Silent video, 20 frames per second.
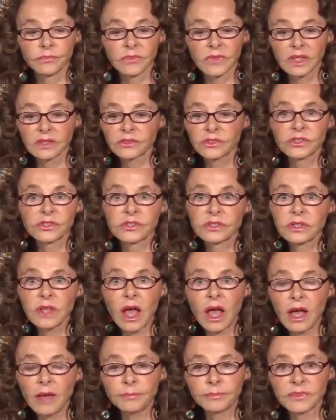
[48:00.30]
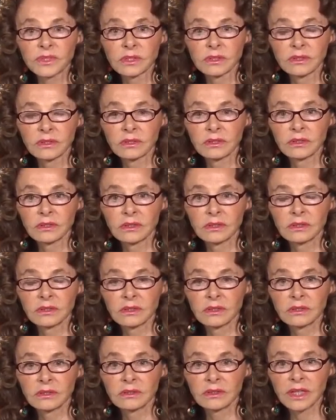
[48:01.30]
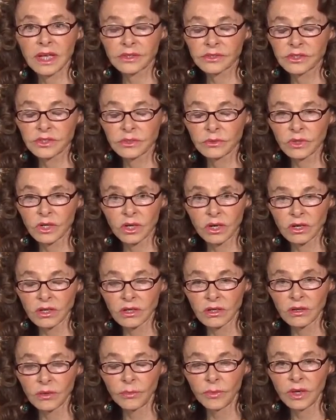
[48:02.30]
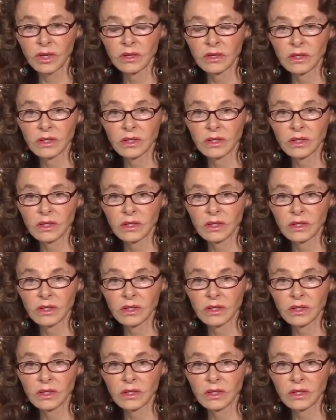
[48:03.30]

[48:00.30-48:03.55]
It's stopped next to a curb.